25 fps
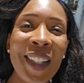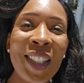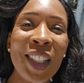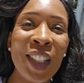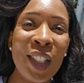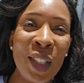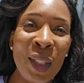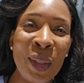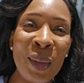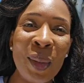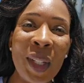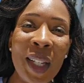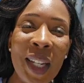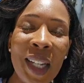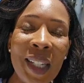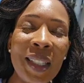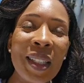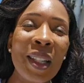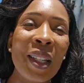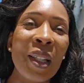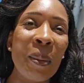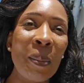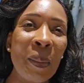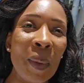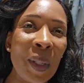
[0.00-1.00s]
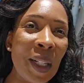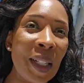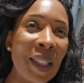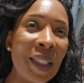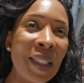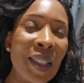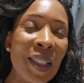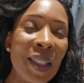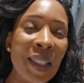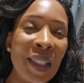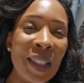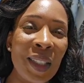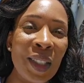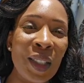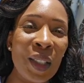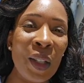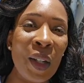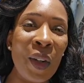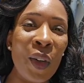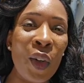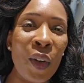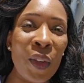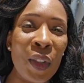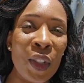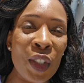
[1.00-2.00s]
to get to the bus
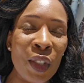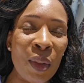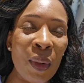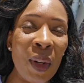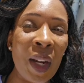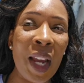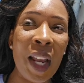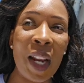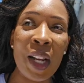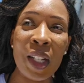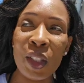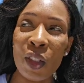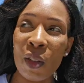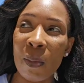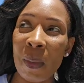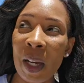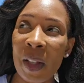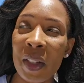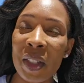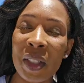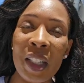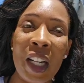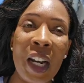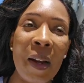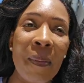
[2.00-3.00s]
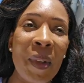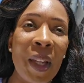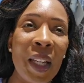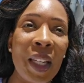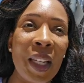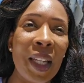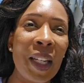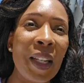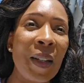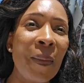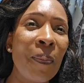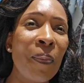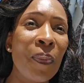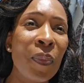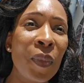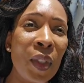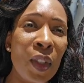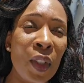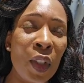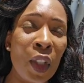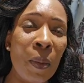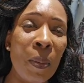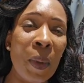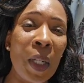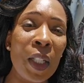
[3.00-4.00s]
or the train, and so by the time they get
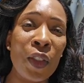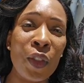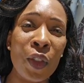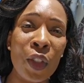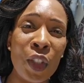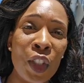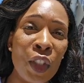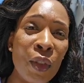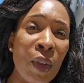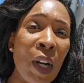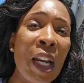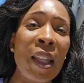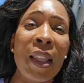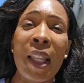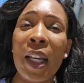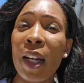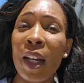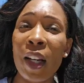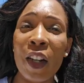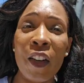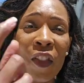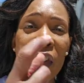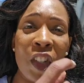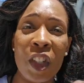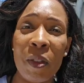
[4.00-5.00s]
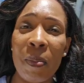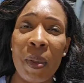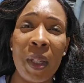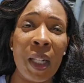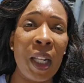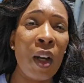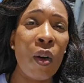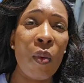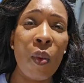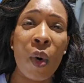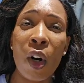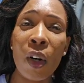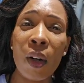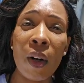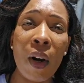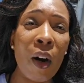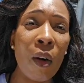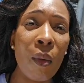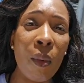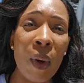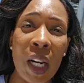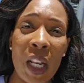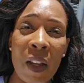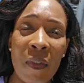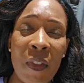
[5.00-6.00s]
to the bus or the train, they could have just been at work
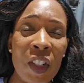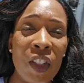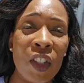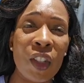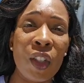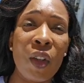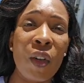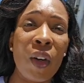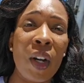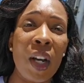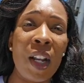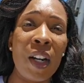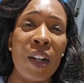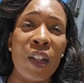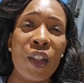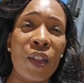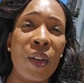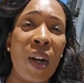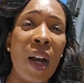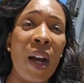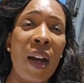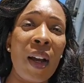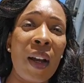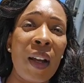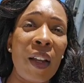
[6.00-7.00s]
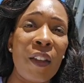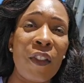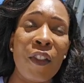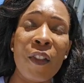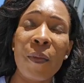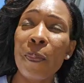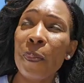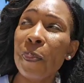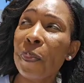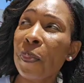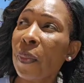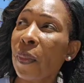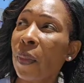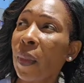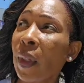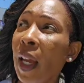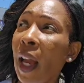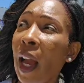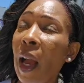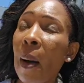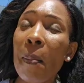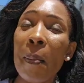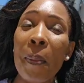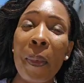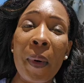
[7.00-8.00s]
already. Just go ahead and drive.
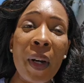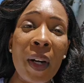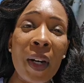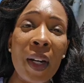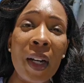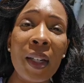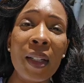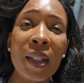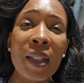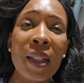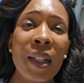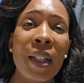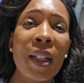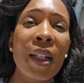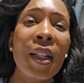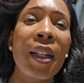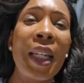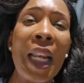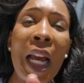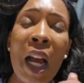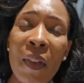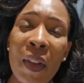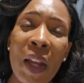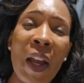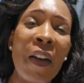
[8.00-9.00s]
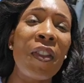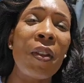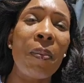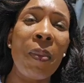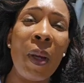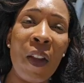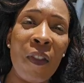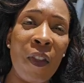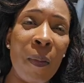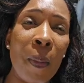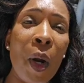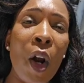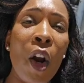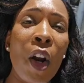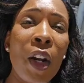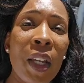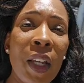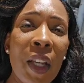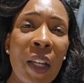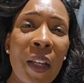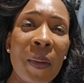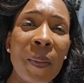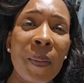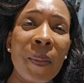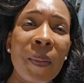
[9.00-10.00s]
But now they have to pay for
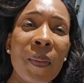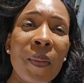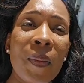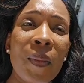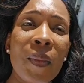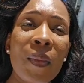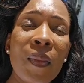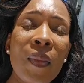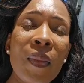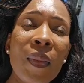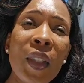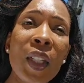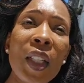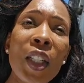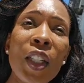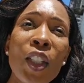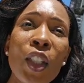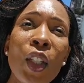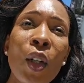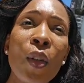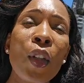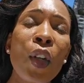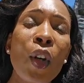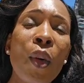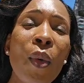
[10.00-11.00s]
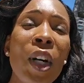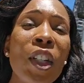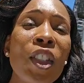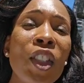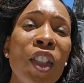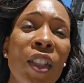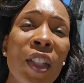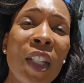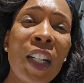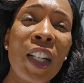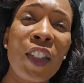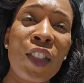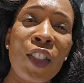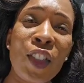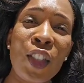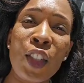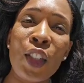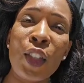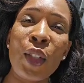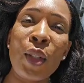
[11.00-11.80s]
parking. So the question is, do